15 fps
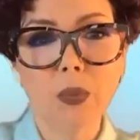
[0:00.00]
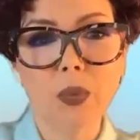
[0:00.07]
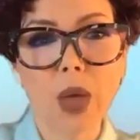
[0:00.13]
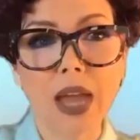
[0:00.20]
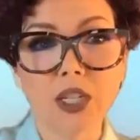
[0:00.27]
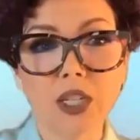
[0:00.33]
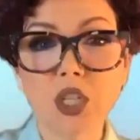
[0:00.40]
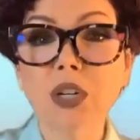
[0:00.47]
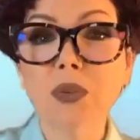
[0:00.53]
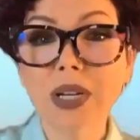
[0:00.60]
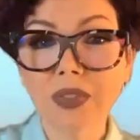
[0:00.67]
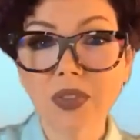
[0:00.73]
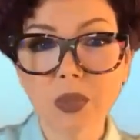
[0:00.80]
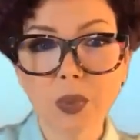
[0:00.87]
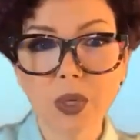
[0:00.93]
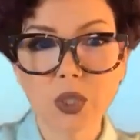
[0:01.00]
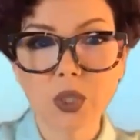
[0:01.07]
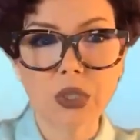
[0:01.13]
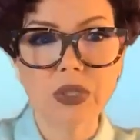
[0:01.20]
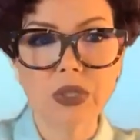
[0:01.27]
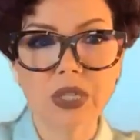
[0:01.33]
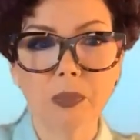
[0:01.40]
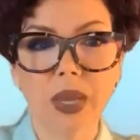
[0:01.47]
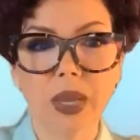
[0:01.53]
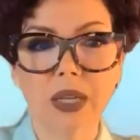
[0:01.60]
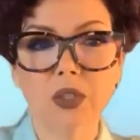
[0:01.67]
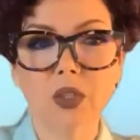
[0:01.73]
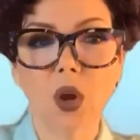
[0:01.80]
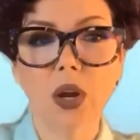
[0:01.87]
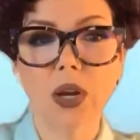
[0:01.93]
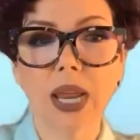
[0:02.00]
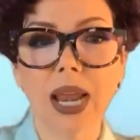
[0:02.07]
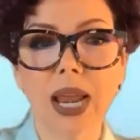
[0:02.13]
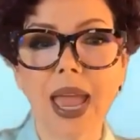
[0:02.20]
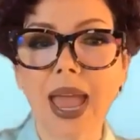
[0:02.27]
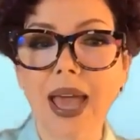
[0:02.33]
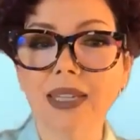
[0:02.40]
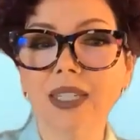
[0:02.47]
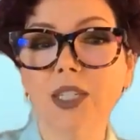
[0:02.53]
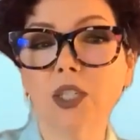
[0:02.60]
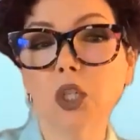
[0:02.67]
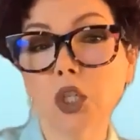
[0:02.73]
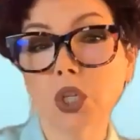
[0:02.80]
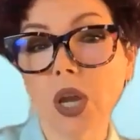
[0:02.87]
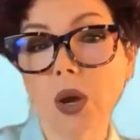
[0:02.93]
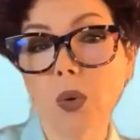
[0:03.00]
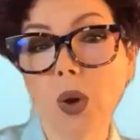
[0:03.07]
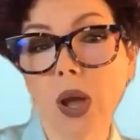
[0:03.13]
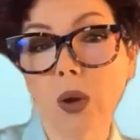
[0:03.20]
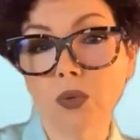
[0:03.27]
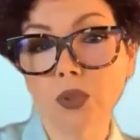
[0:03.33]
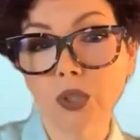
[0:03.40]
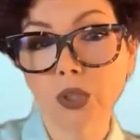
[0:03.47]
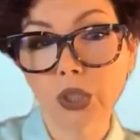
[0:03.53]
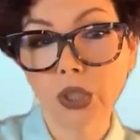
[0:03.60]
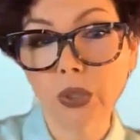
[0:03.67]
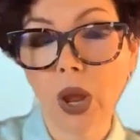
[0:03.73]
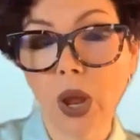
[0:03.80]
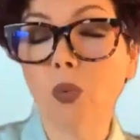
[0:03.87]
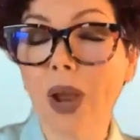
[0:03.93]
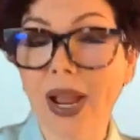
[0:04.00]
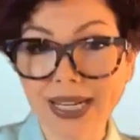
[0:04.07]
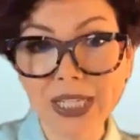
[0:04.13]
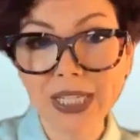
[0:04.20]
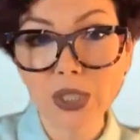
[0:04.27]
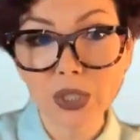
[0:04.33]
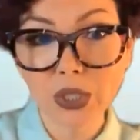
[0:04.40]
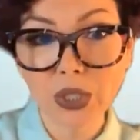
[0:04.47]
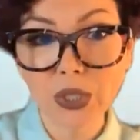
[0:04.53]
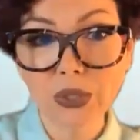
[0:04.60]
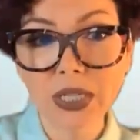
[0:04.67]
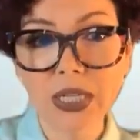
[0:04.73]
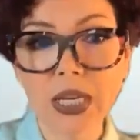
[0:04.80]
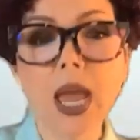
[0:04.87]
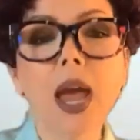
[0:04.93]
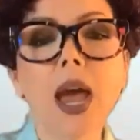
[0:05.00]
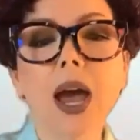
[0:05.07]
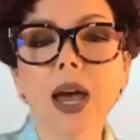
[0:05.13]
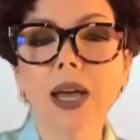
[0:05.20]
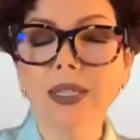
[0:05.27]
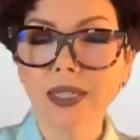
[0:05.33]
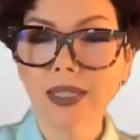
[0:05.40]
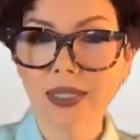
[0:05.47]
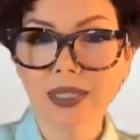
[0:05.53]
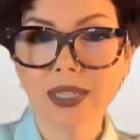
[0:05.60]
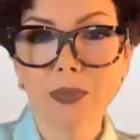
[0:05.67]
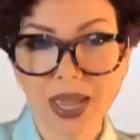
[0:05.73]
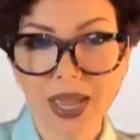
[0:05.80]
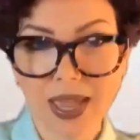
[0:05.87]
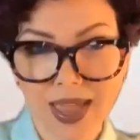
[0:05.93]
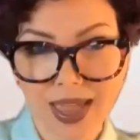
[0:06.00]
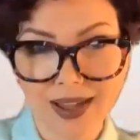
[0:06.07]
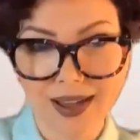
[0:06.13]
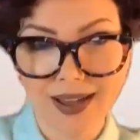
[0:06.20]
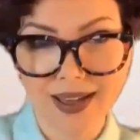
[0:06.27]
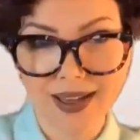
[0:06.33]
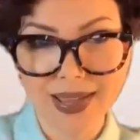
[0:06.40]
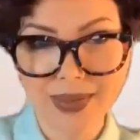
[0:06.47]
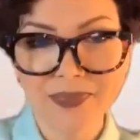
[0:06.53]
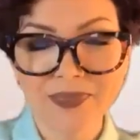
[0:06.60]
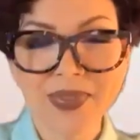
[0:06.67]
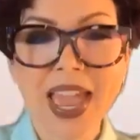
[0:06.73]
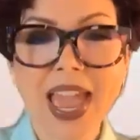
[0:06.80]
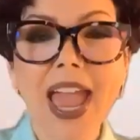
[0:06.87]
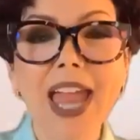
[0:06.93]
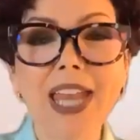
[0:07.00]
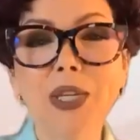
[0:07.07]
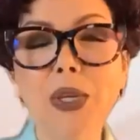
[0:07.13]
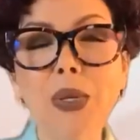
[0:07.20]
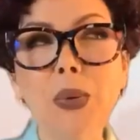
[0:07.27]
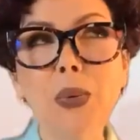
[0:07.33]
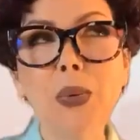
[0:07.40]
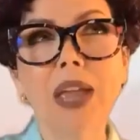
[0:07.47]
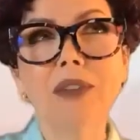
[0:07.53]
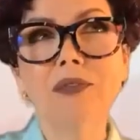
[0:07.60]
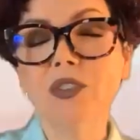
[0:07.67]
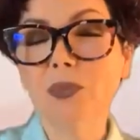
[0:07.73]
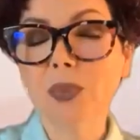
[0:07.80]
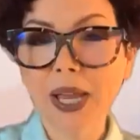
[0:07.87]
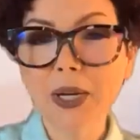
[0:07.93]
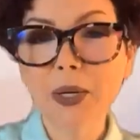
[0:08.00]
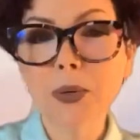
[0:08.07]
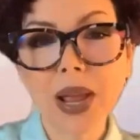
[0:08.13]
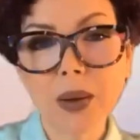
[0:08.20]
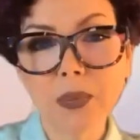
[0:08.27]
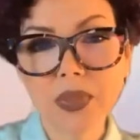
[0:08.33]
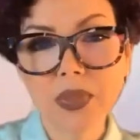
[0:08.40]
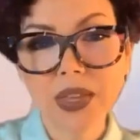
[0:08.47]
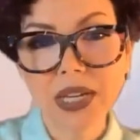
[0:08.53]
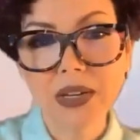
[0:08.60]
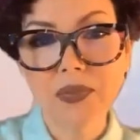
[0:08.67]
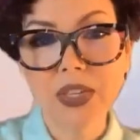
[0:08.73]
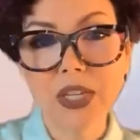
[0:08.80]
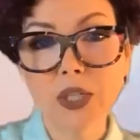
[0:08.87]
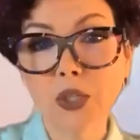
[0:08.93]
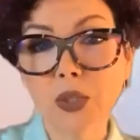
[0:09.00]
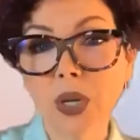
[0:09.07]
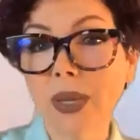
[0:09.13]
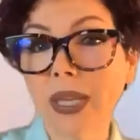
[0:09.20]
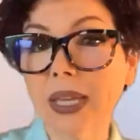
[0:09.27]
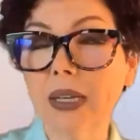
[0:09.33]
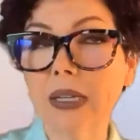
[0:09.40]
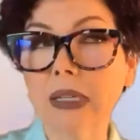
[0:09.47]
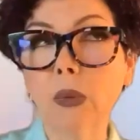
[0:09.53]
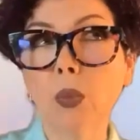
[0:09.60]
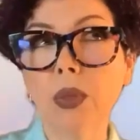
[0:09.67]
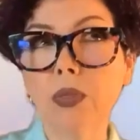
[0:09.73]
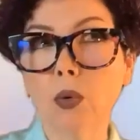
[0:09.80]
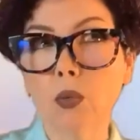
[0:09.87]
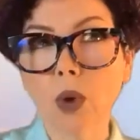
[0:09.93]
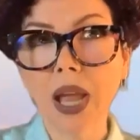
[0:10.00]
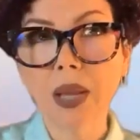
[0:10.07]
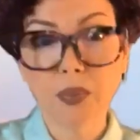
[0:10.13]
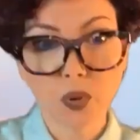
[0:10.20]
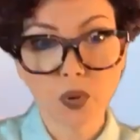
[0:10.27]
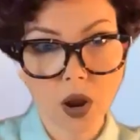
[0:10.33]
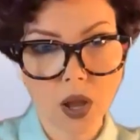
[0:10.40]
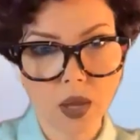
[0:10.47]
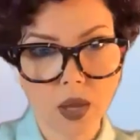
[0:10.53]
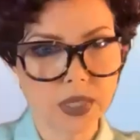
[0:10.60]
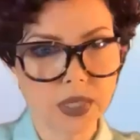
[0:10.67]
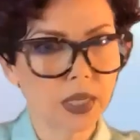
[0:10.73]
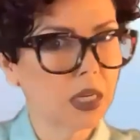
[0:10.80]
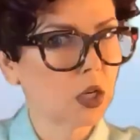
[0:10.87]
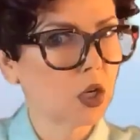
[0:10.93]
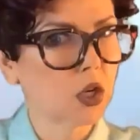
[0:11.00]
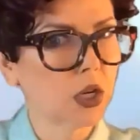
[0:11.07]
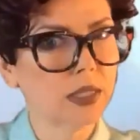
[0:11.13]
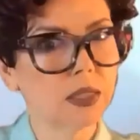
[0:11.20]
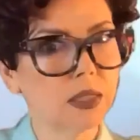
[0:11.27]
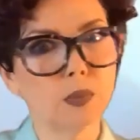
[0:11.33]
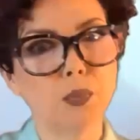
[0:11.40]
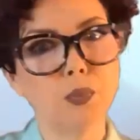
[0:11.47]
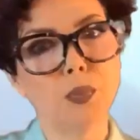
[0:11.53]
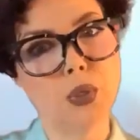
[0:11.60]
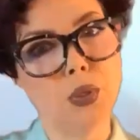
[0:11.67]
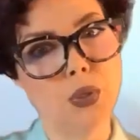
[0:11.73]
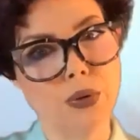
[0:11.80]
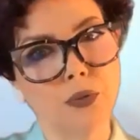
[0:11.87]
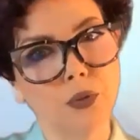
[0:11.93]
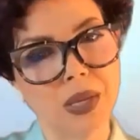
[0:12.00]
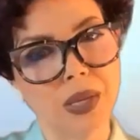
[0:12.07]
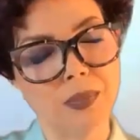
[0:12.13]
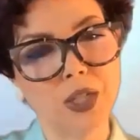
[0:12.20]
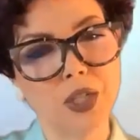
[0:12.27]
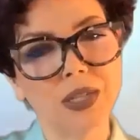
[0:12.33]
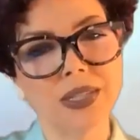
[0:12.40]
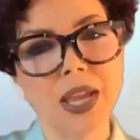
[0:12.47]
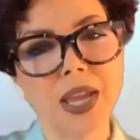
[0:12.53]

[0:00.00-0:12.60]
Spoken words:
I generated this picture using PixArt, and I asked it to show a writing student assisted by AI. And if you played around with any of these, it can, with the right prompts, it can create some beautiful images.